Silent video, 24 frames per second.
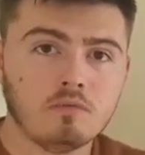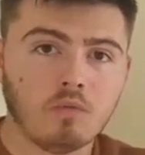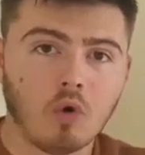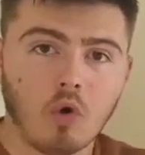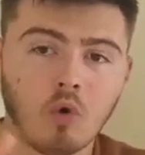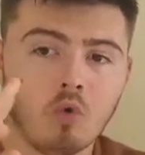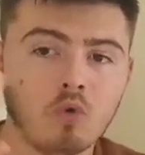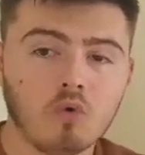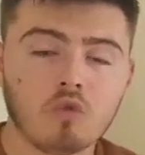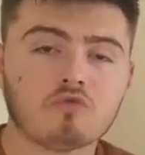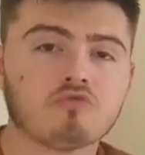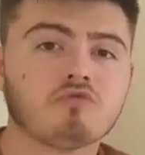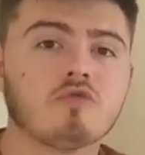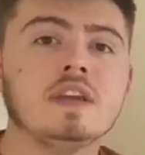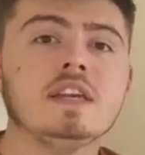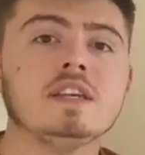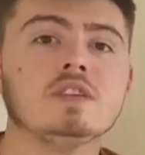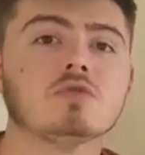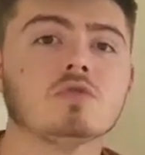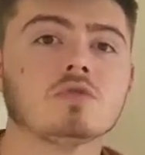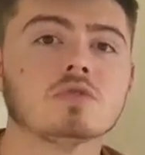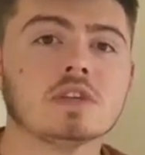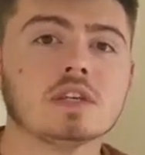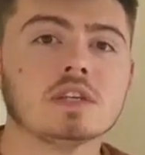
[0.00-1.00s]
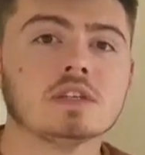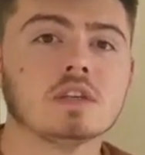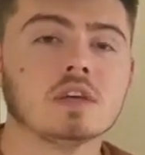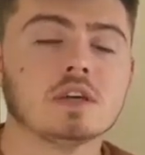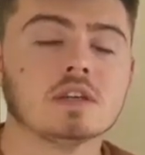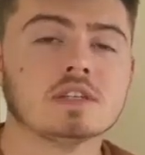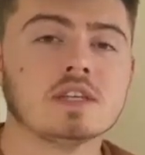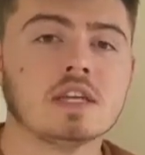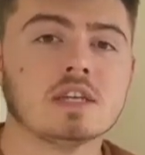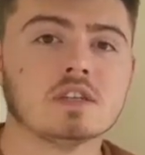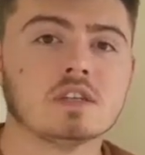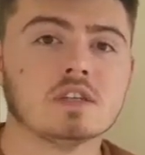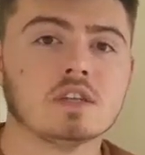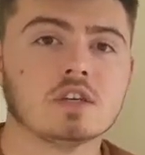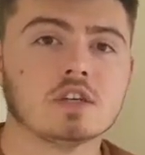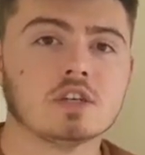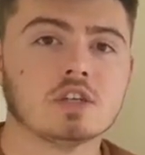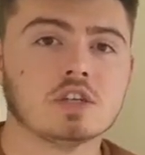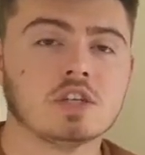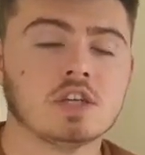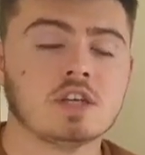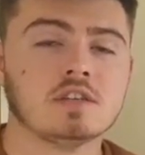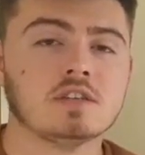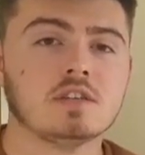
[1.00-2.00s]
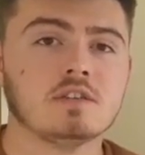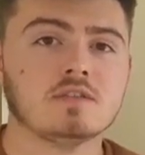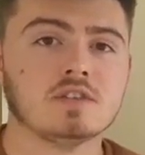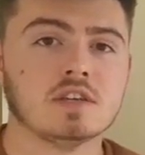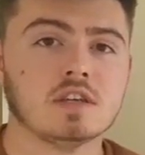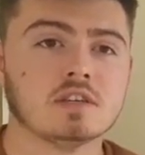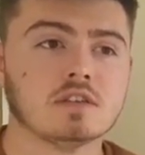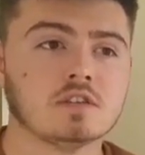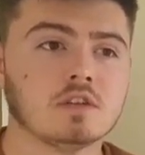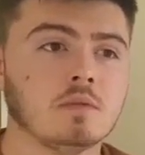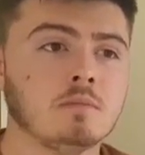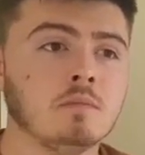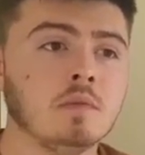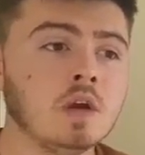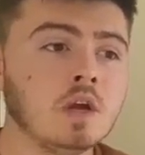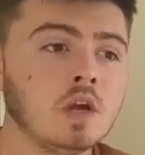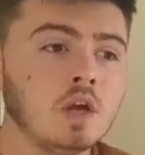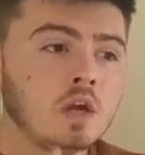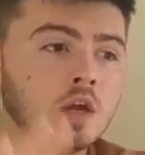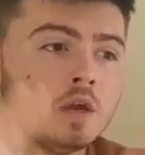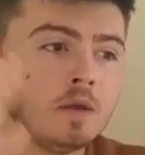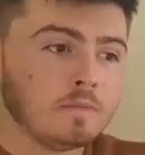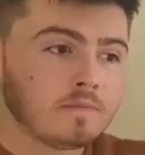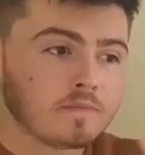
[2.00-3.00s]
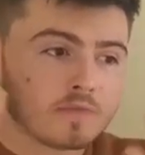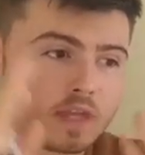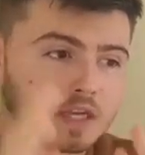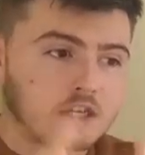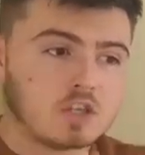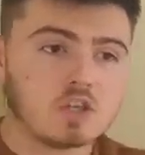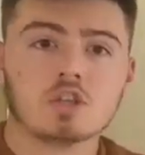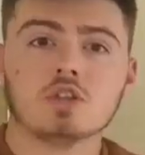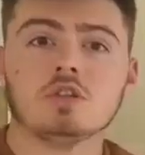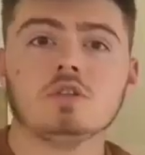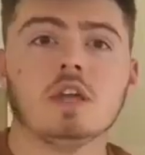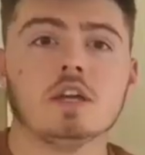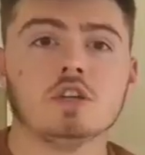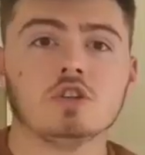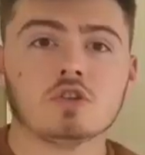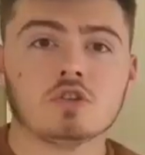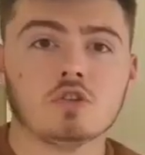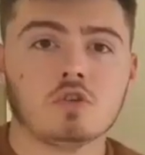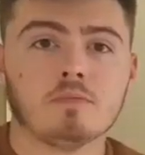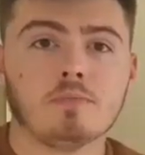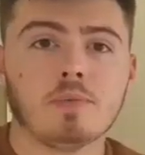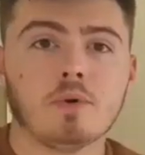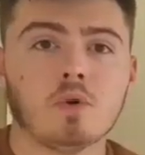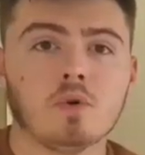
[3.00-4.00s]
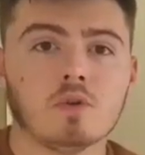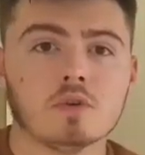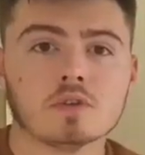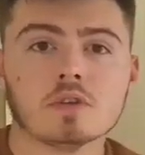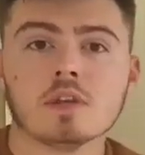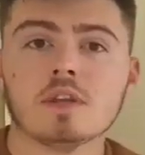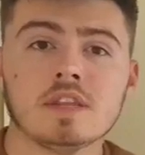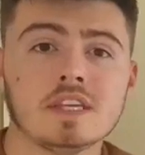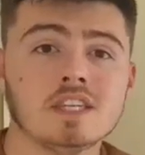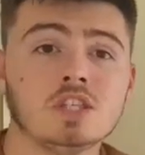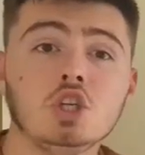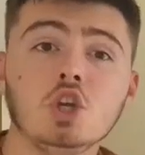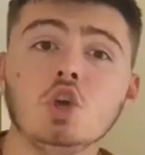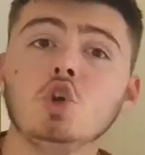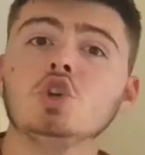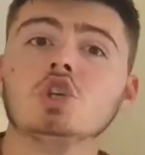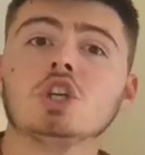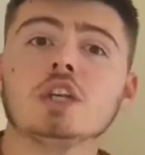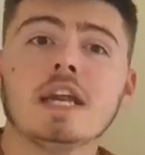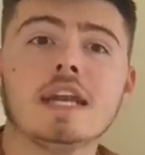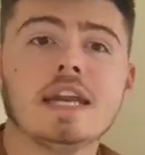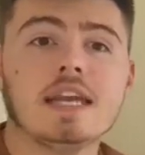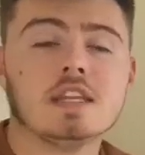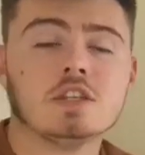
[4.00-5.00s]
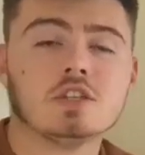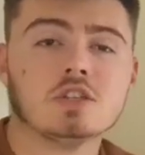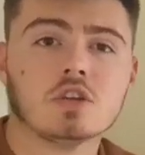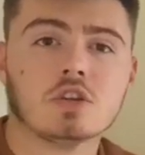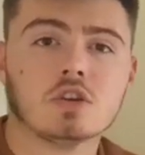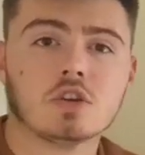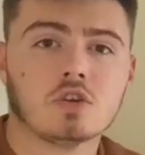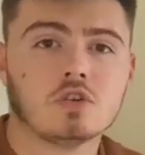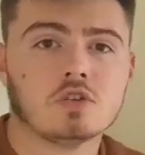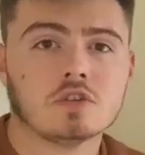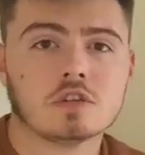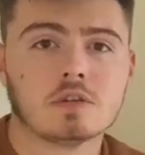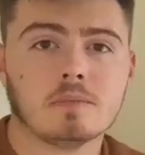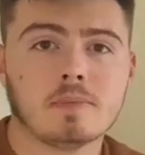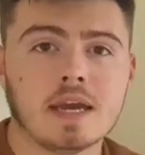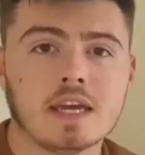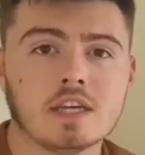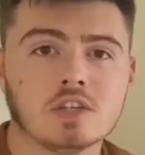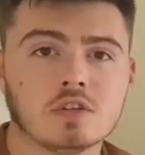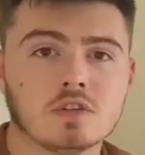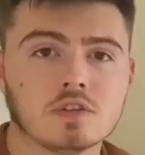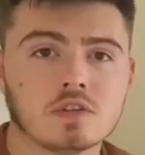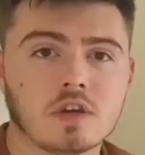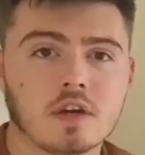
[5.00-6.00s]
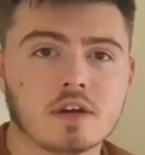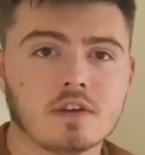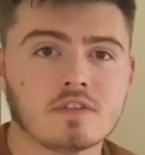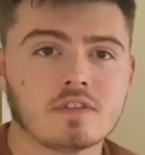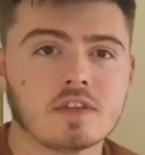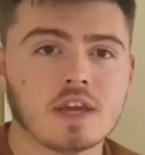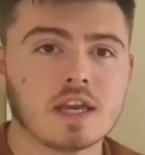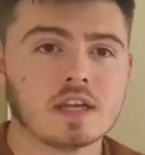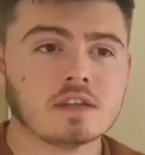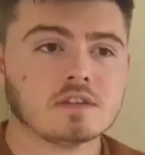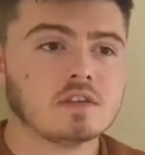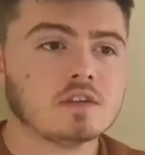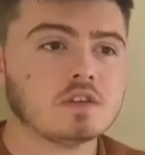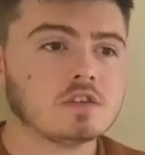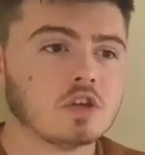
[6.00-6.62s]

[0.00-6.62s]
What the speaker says: All resources that are sent to the digestive system, they're just on pause. This usually leads to the constipation side of things.